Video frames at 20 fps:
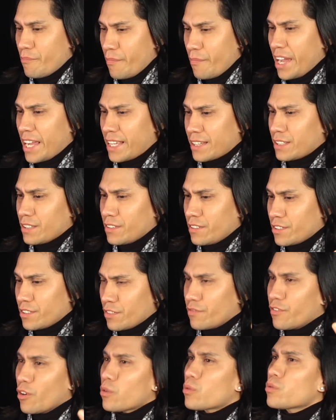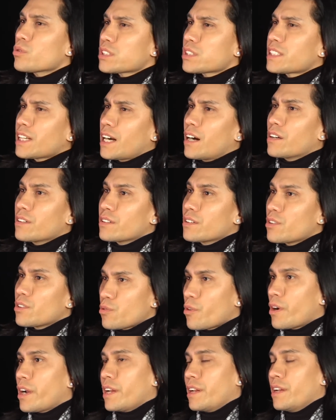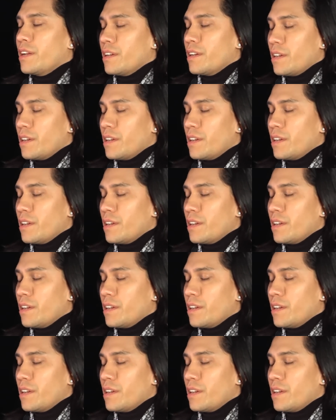make the vocals sound great.